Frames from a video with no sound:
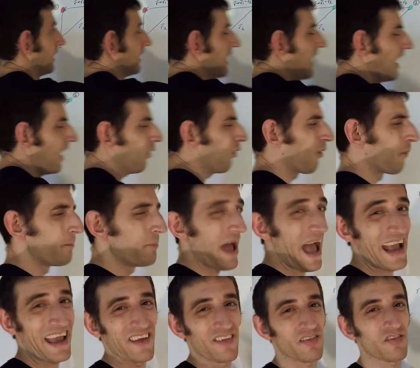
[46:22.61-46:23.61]
Now we're
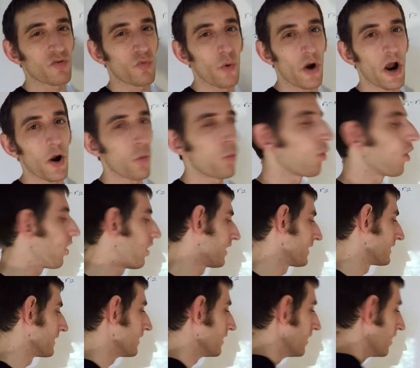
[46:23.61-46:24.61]
back at square
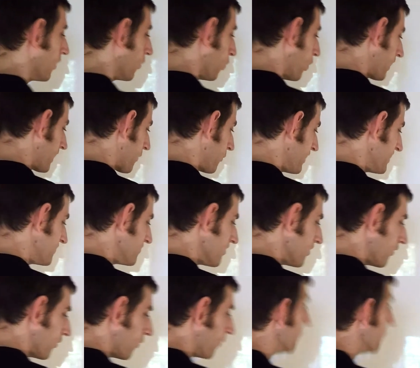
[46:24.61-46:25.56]
one. What can we do?